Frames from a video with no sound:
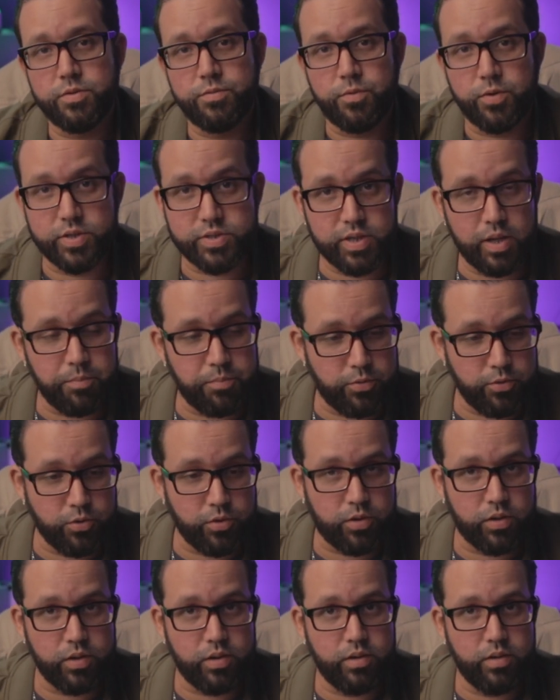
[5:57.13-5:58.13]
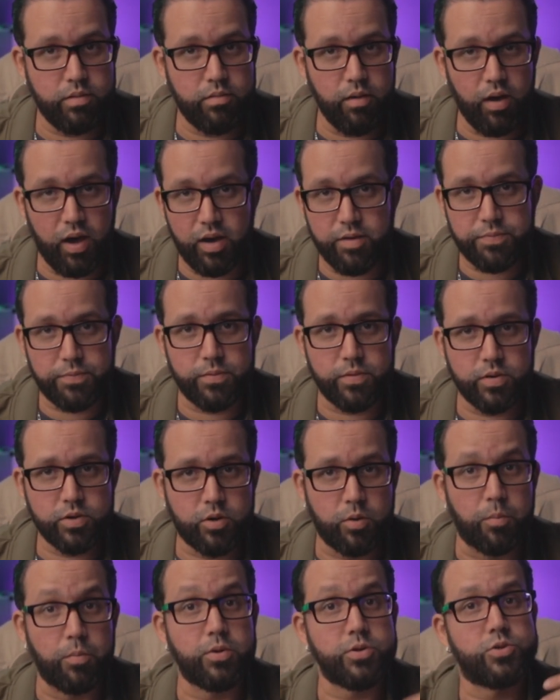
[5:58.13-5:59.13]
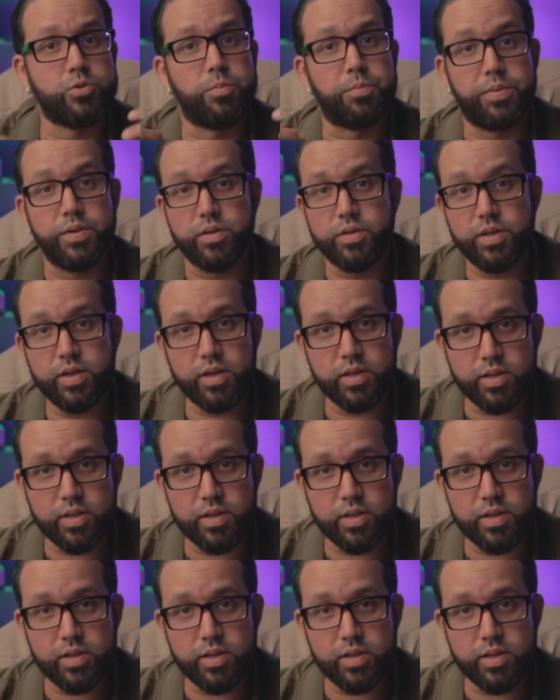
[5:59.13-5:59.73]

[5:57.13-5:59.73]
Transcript: For example, you could offer commercial building